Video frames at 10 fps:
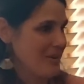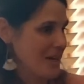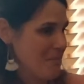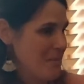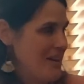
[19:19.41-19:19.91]

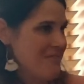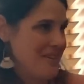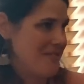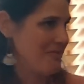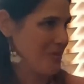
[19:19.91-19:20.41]
can
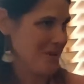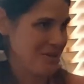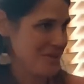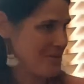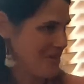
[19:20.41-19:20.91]
benefit from your
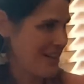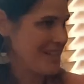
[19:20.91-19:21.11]
story.